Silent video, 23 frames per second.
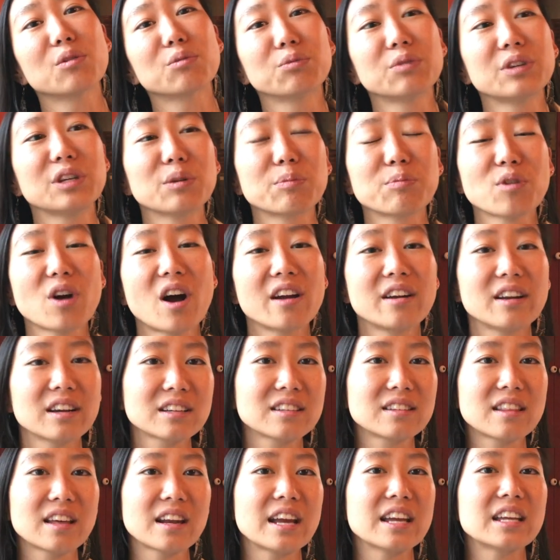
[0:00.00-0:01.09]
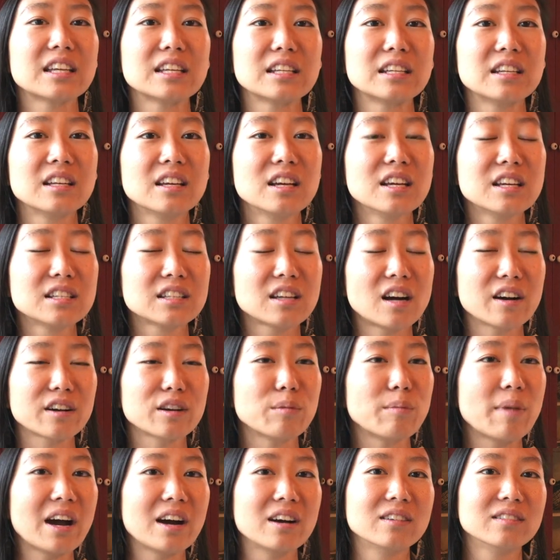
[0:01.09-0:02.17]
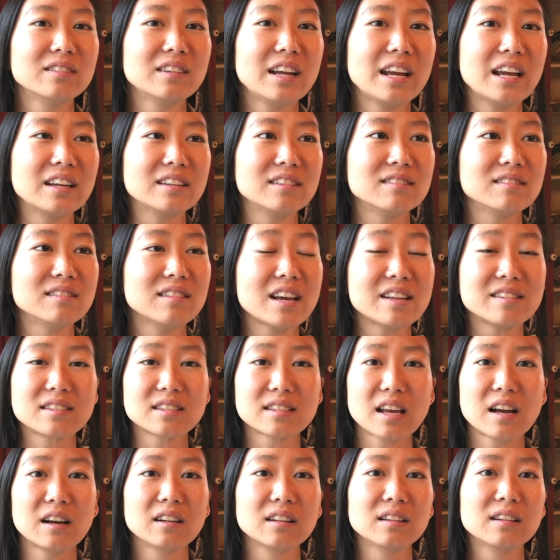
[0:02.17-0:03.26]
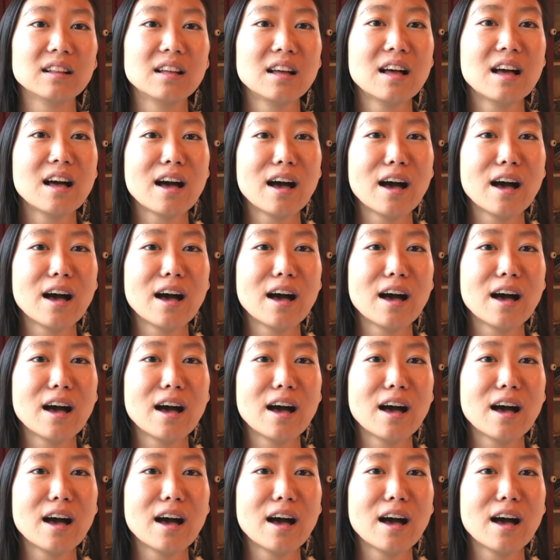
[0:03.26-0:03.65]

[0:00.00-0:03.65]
a real product that I can talk about and sell,